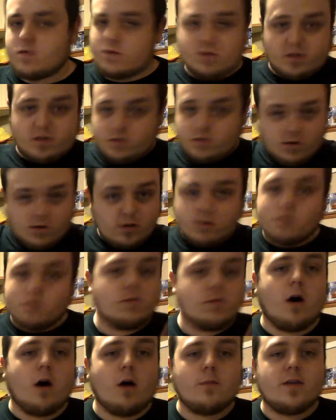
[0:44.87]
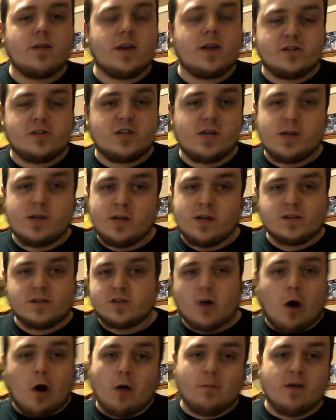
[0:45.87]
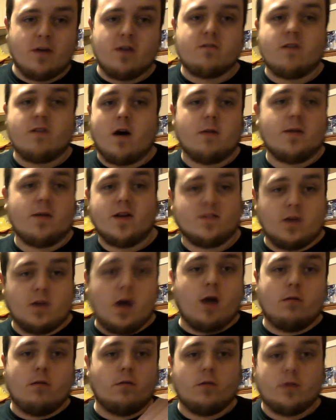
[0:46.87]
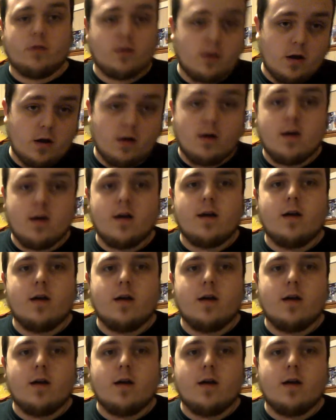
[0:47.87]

You call me a genius, call me a dumbass. I don't really care.